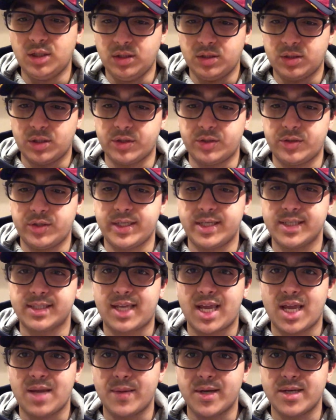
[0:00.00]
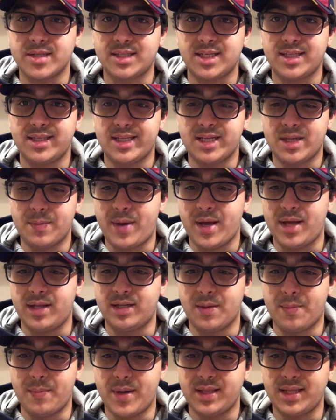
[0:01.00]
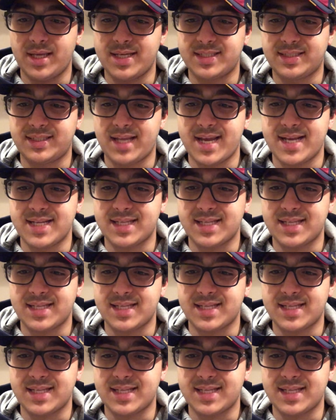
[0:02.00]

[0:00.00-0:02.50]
Rodriguez came out saying that Dembele stays